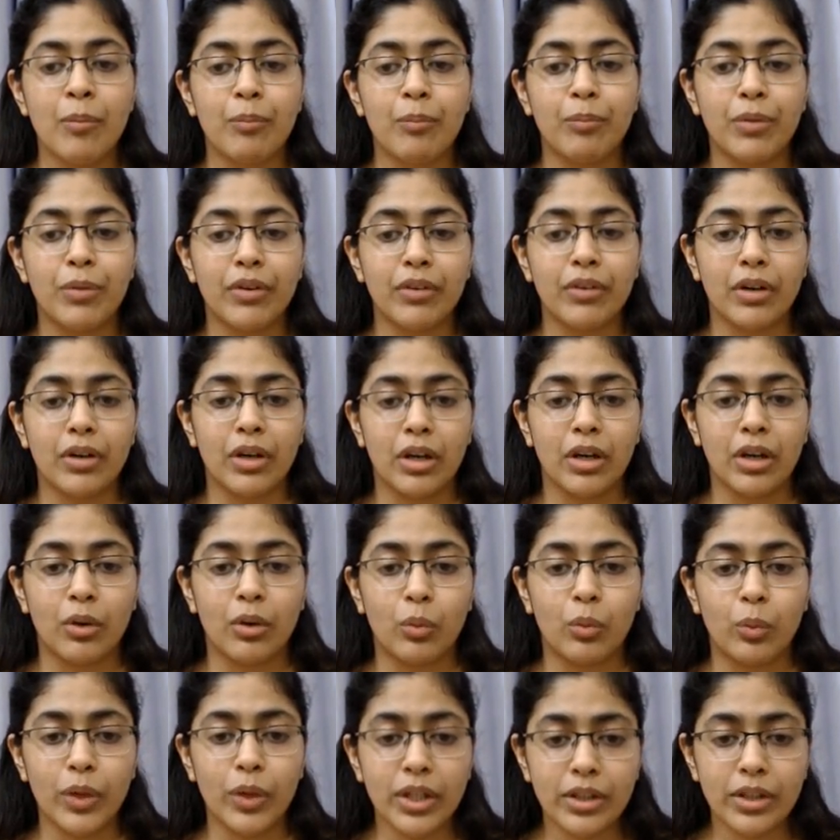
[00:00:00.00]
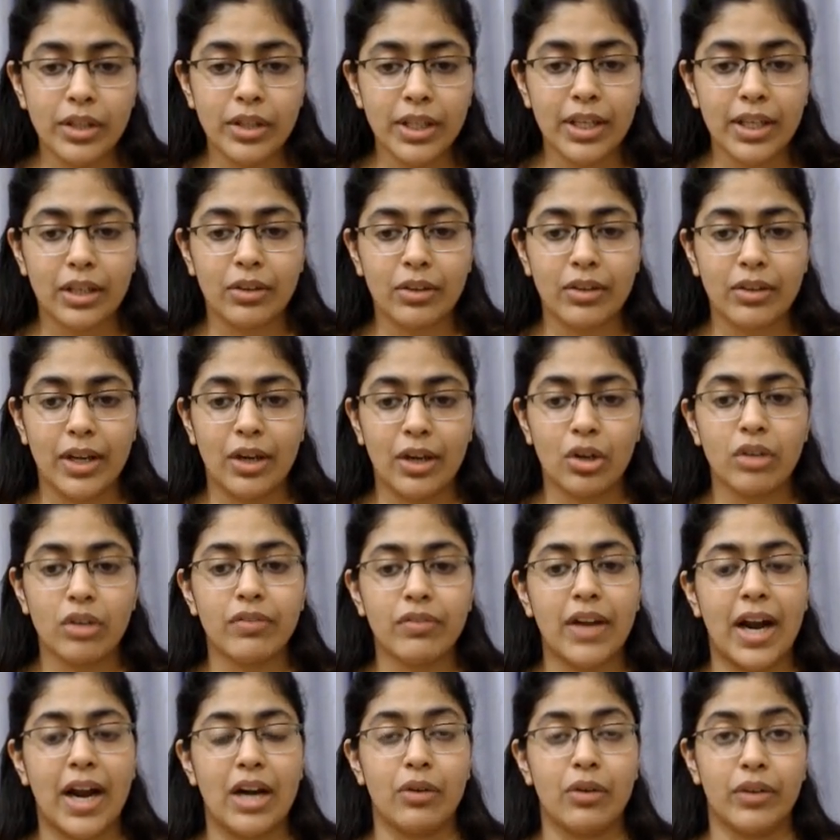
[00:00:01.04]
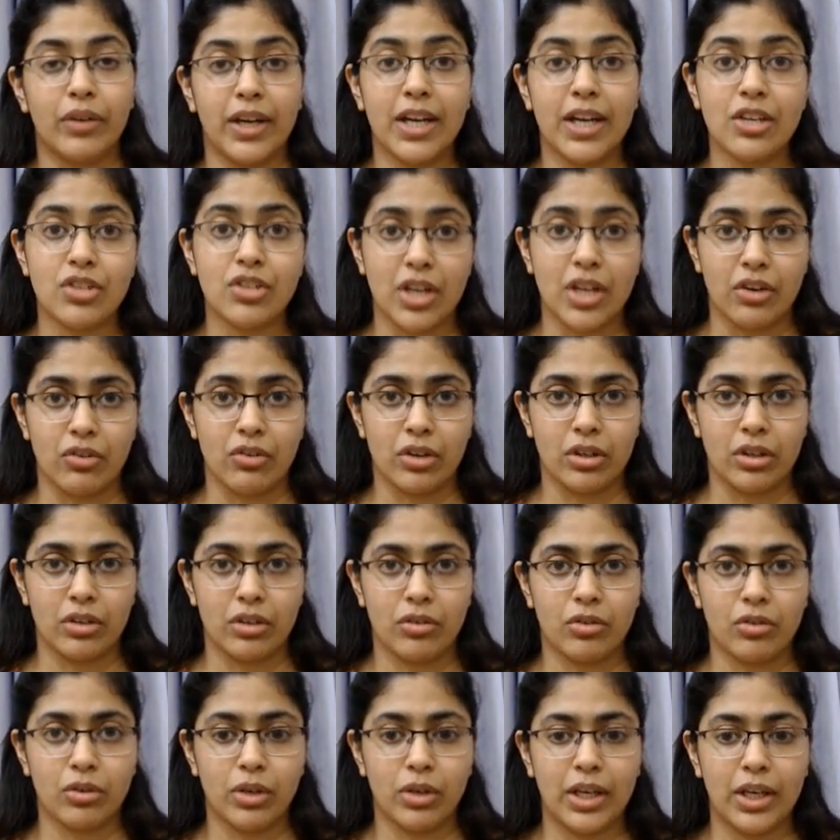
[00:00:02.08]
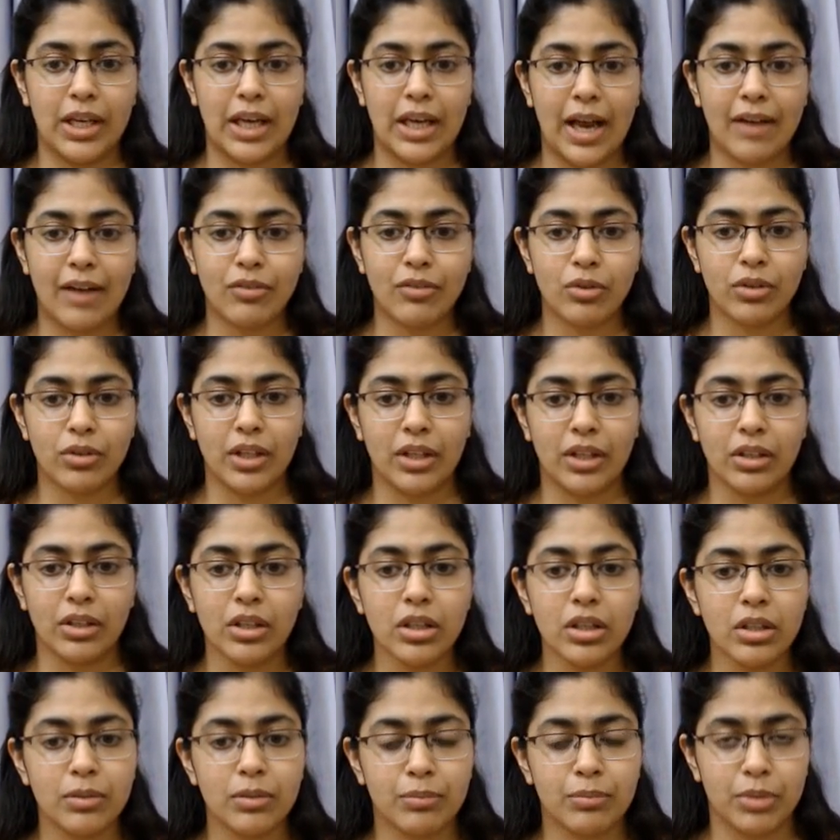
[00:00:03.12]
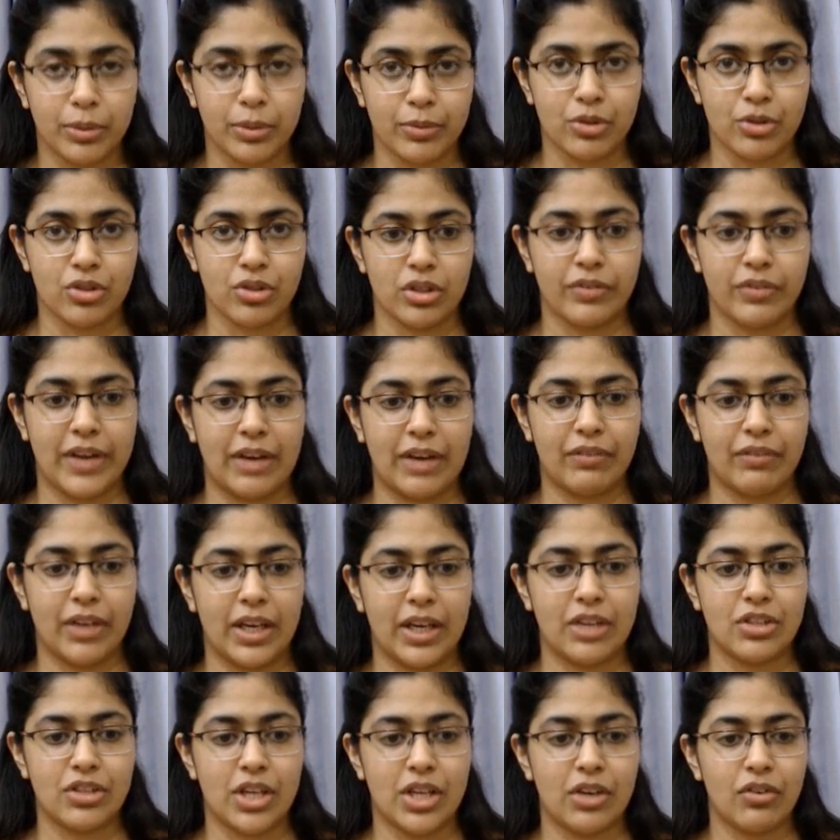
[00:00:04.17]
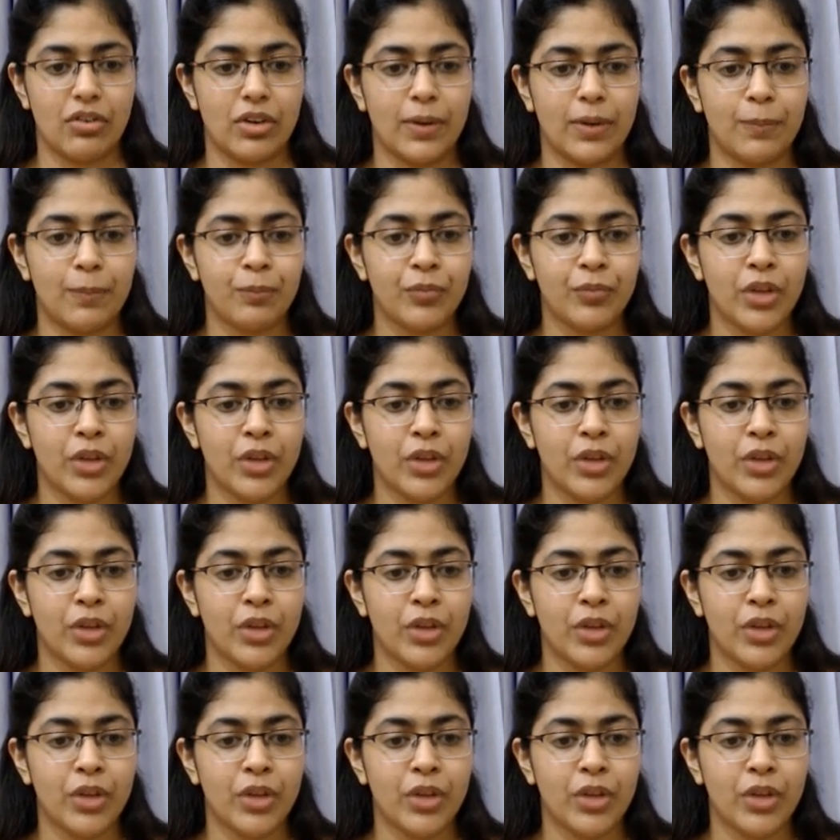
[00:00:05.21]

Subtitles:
with the consent of Advocate General. So he'll have to seek the permission of Advocate General.